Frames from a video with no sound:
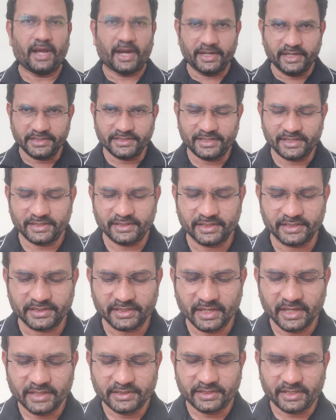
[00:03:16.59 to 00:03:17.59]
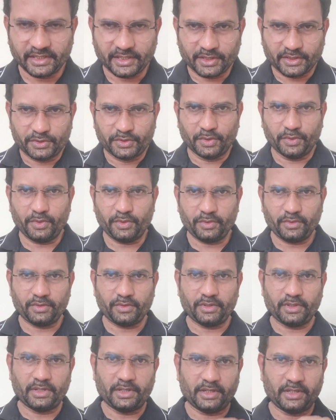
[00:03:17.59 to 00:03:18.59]
Understand this. See,
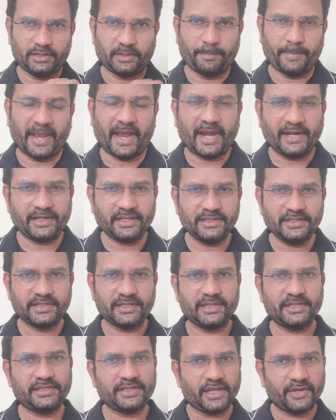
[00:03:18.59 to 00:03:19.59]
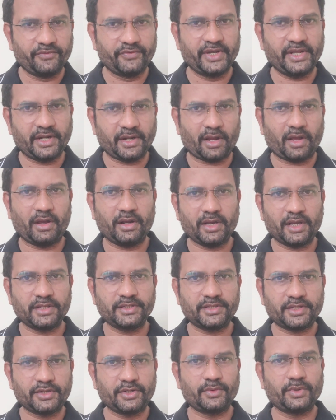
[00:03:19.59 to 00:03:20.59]
though the pattern says every wrong
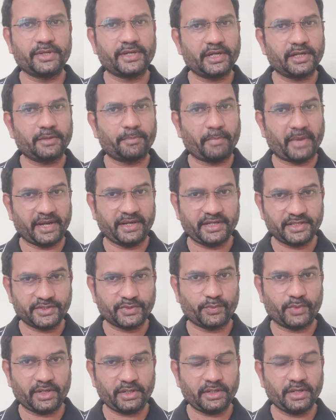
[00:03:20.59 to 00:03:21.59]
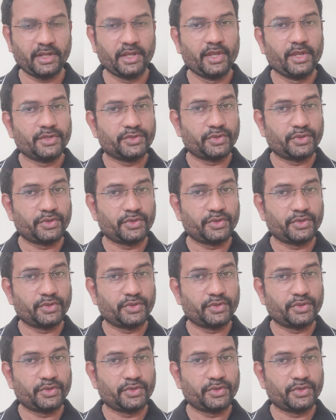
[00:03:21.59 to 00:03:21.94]
answer you will get minus 1,